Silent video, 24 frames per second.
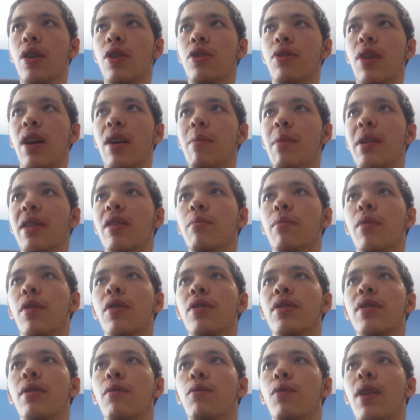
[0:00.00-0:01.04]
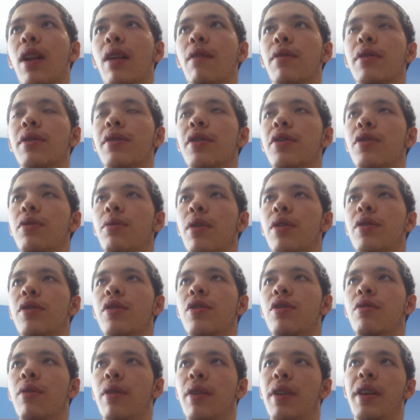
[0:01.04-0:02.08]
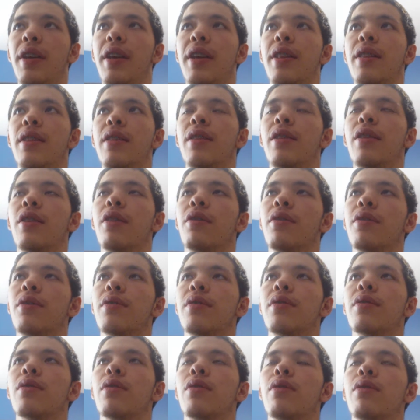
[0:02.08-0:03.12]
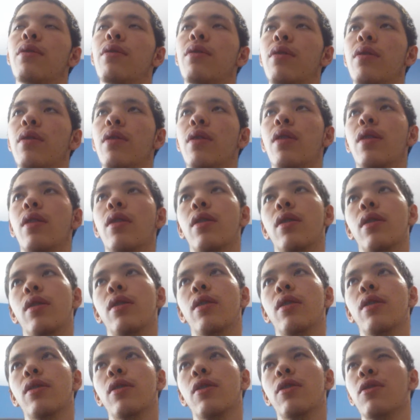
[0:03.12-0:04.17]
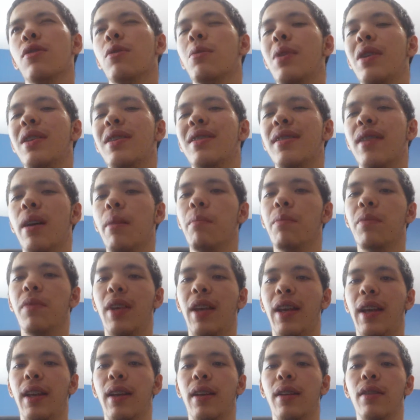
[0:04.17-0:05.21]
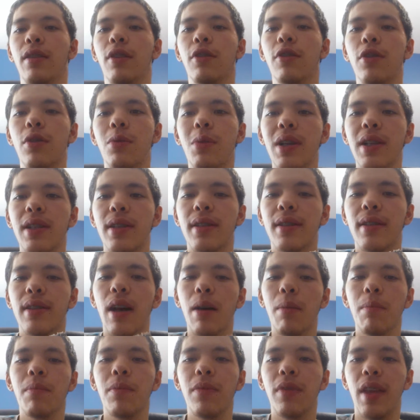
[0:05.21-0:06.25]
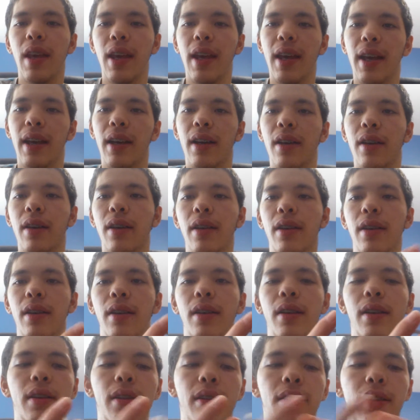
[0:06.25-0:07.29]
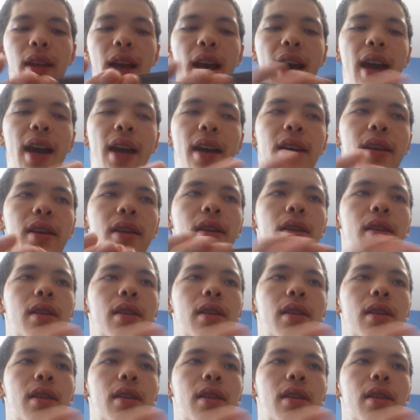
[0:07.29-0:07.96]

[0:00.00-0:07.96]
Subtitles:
try to make the most of whatever situation you are in. There's always something. There's always something that